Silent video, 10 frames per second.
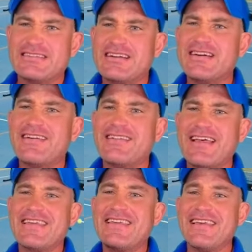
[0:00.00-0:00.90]
oh,
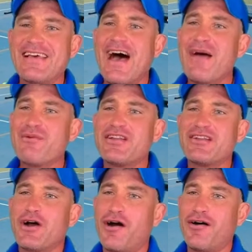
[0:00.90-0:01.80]
like, I'm going
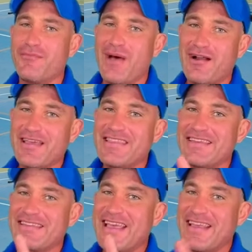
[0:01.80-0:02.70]
to call him out on
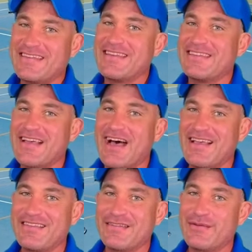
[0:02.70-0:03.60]
this. And she
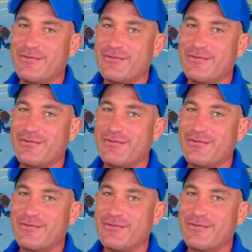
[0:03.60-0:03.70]
does.